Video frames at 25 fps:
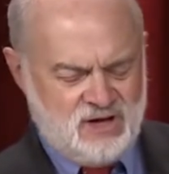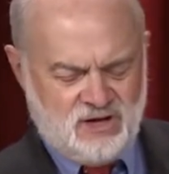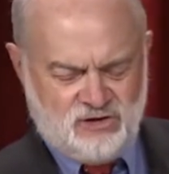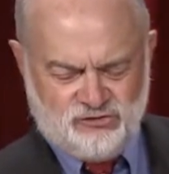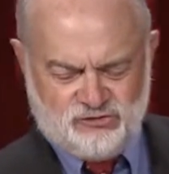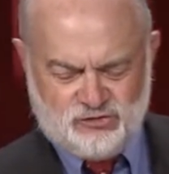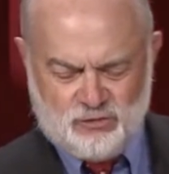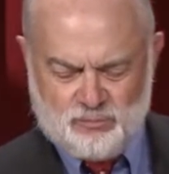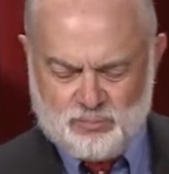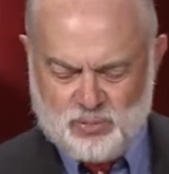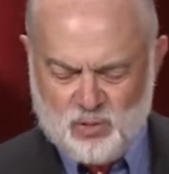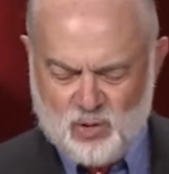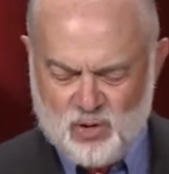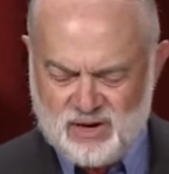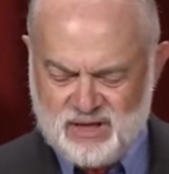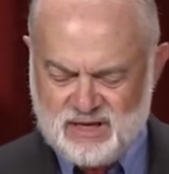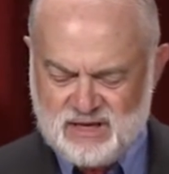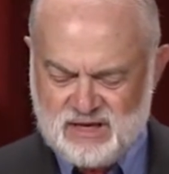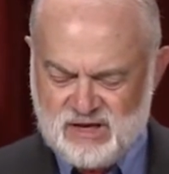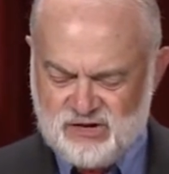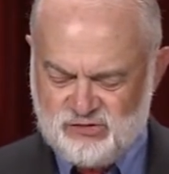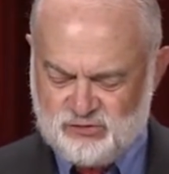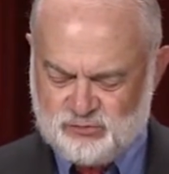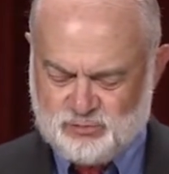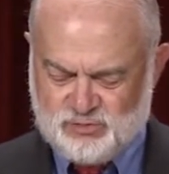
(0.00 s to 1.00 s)
supporting
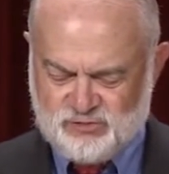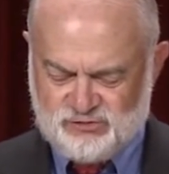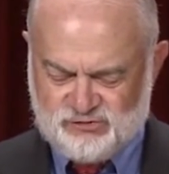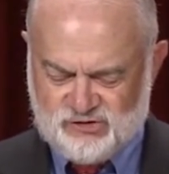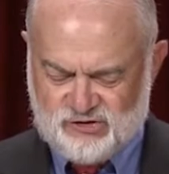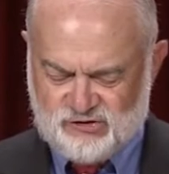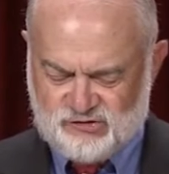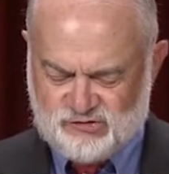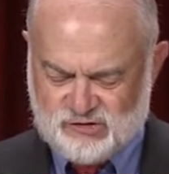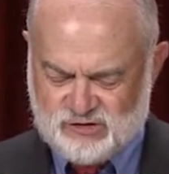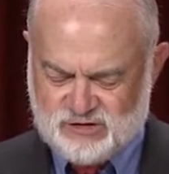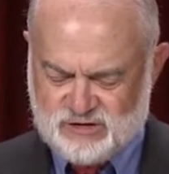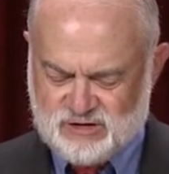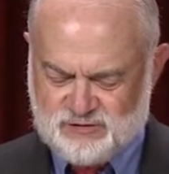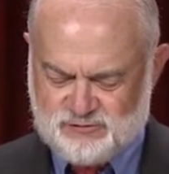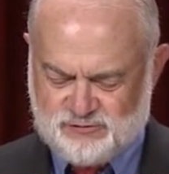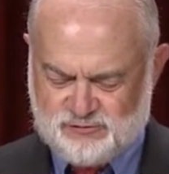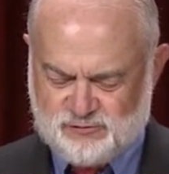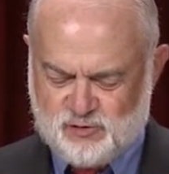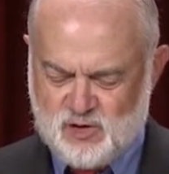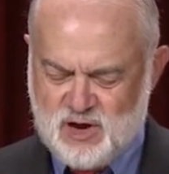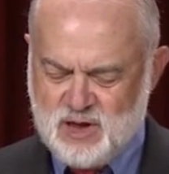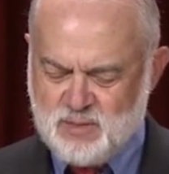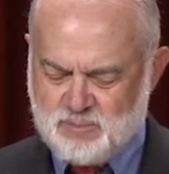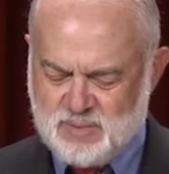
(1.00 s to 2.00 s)
his position that
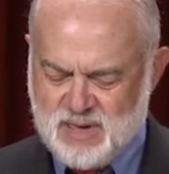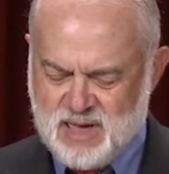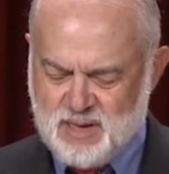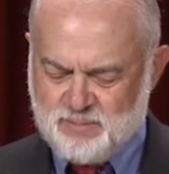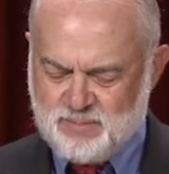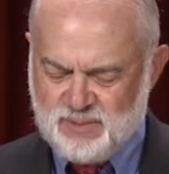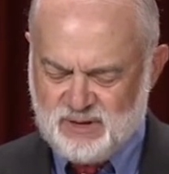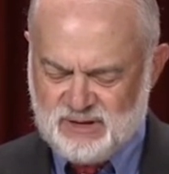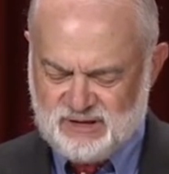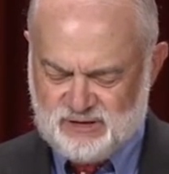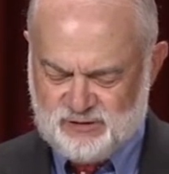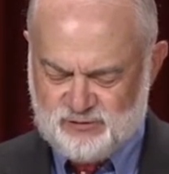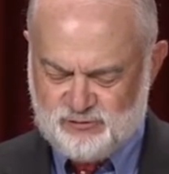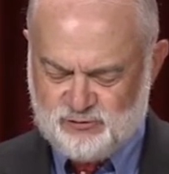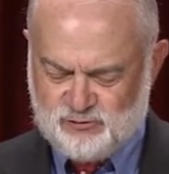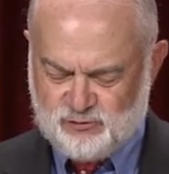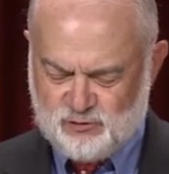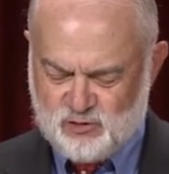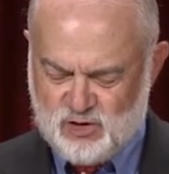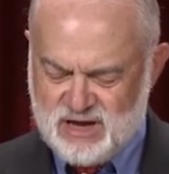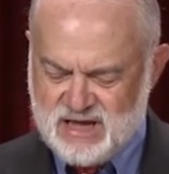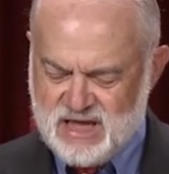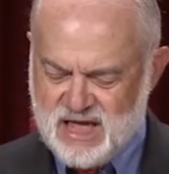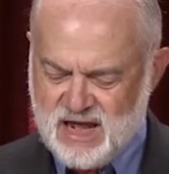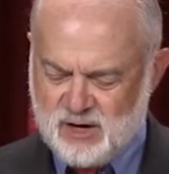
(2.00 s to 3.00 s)
free people and
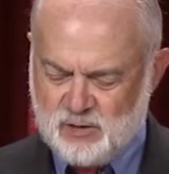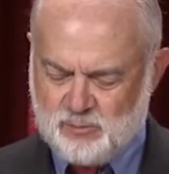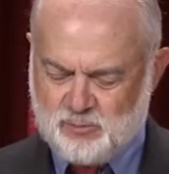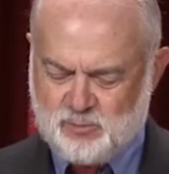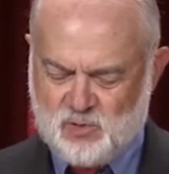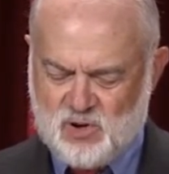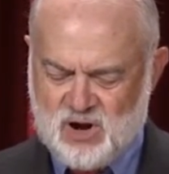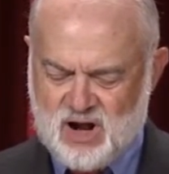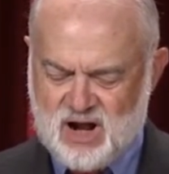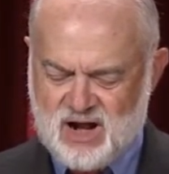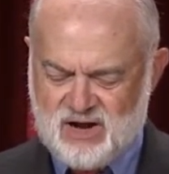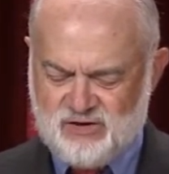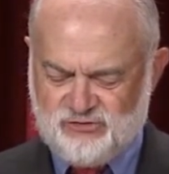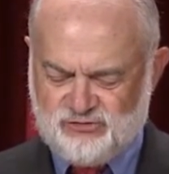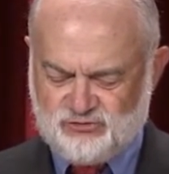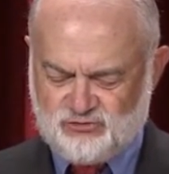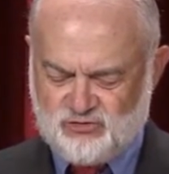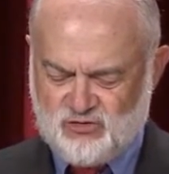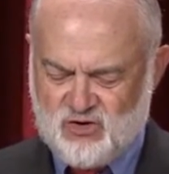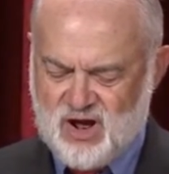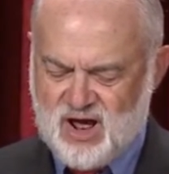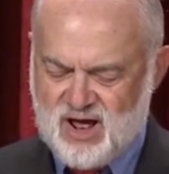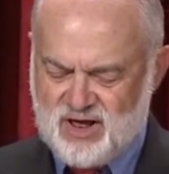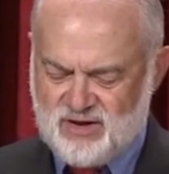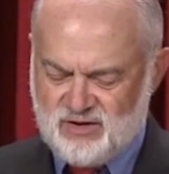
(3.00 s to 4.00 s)
free enterprise
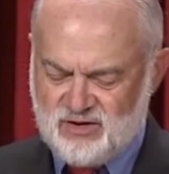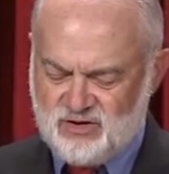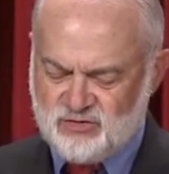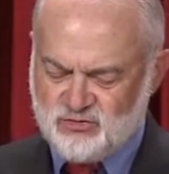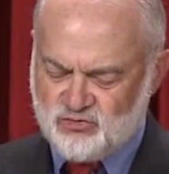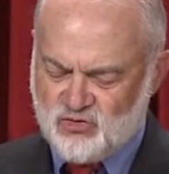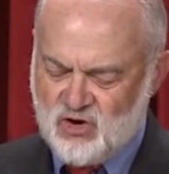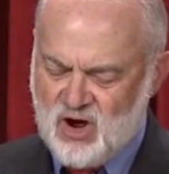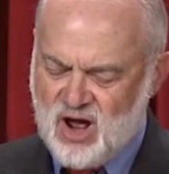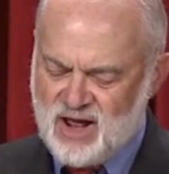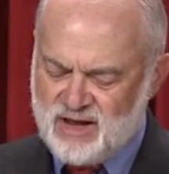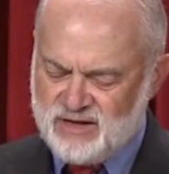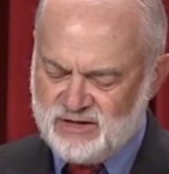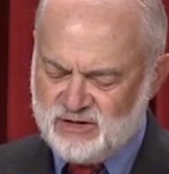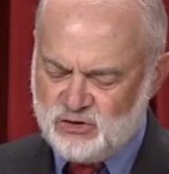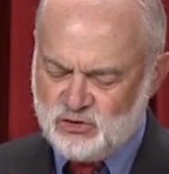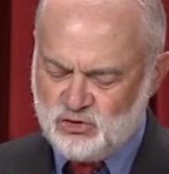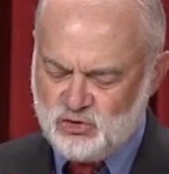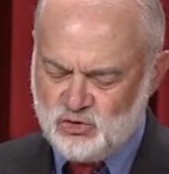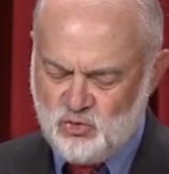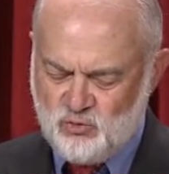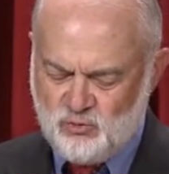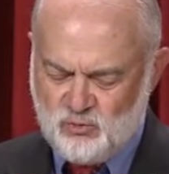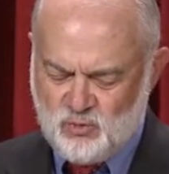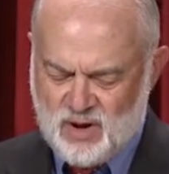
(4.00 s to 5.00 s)
trying
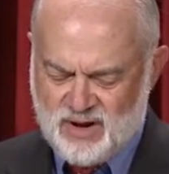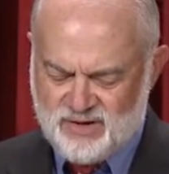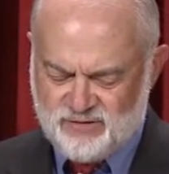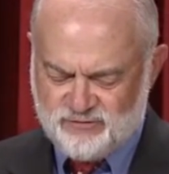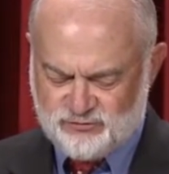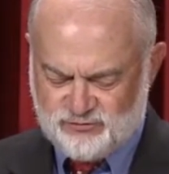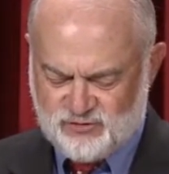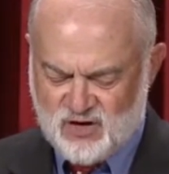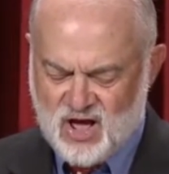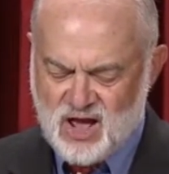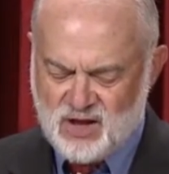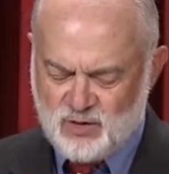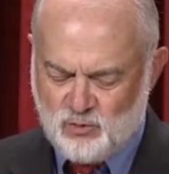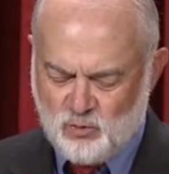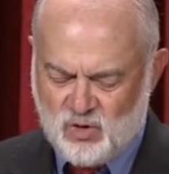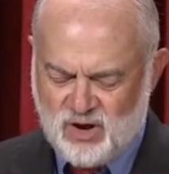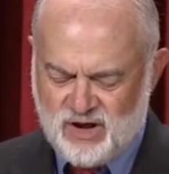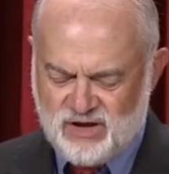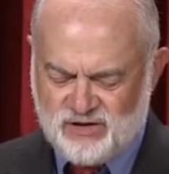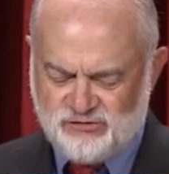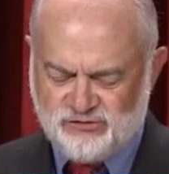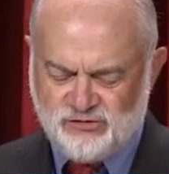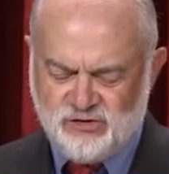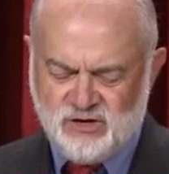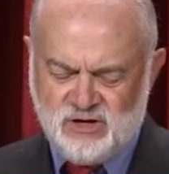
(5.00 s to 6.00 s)
to find
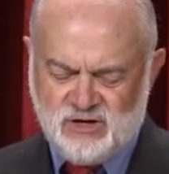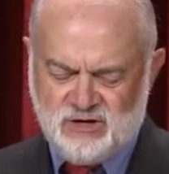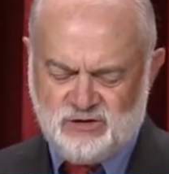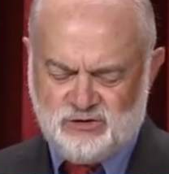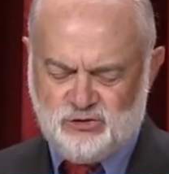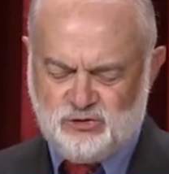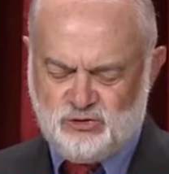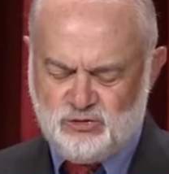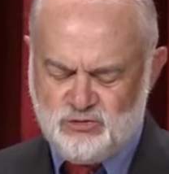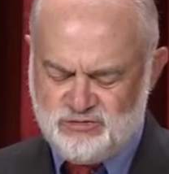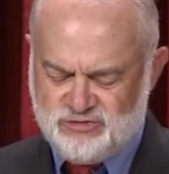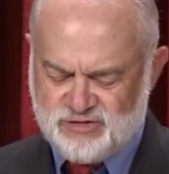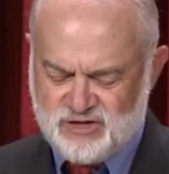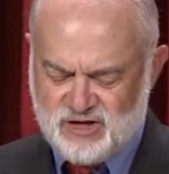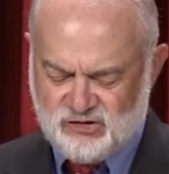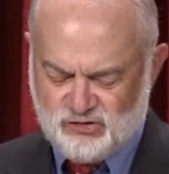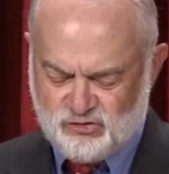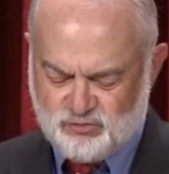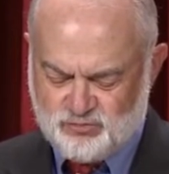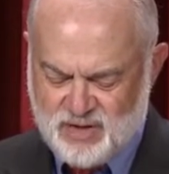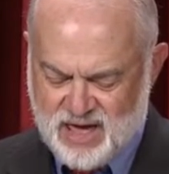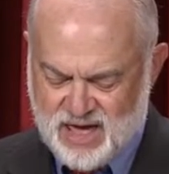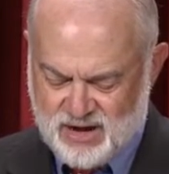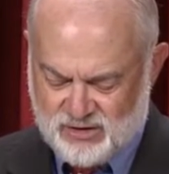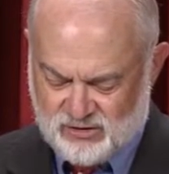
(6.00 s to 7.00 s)
ways to do things
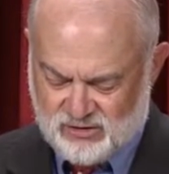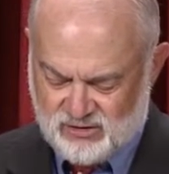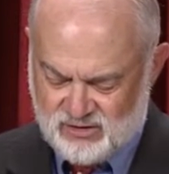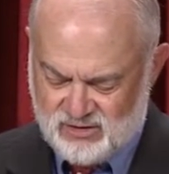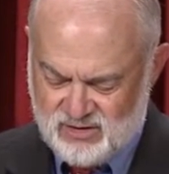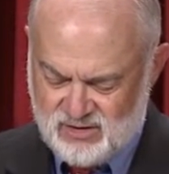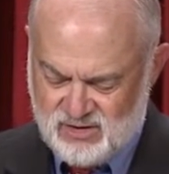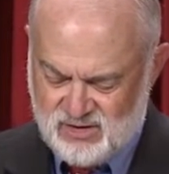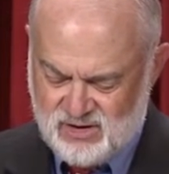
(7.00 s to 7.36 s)
better